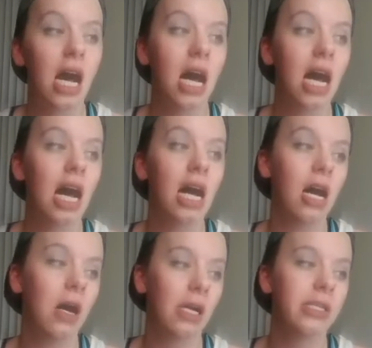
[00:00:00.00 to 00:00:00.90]

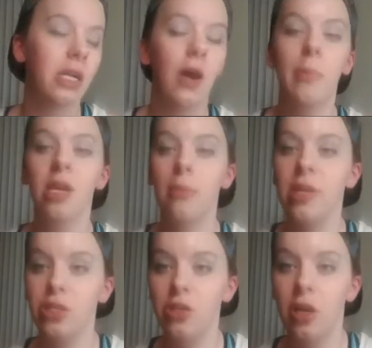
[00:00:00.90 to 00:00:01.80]
Also, I'm going to
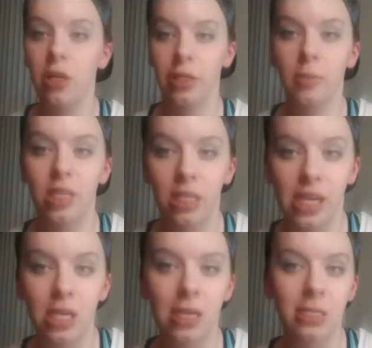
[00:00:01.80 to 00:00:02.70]
mention her a little bit
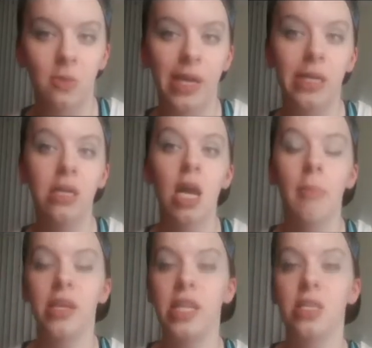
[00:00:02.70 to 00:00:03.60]
later as well,
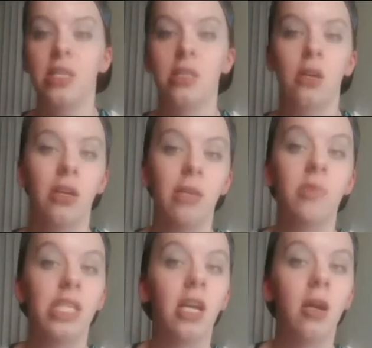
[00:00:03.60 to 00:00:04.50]
but there's this girl named
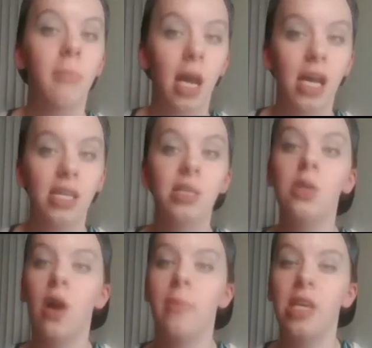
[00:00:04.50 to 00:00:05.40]
Sarah Mize
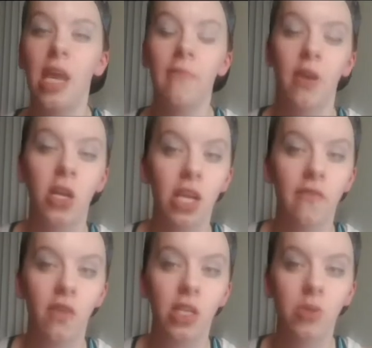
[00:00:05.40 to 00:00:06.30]
who I became very good
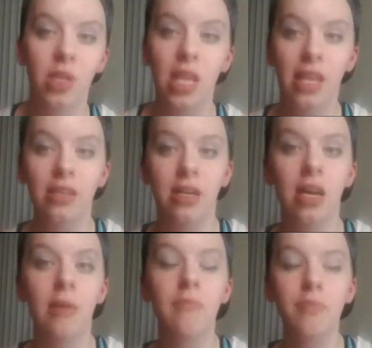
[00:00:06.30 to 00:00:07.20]
friends with at the time.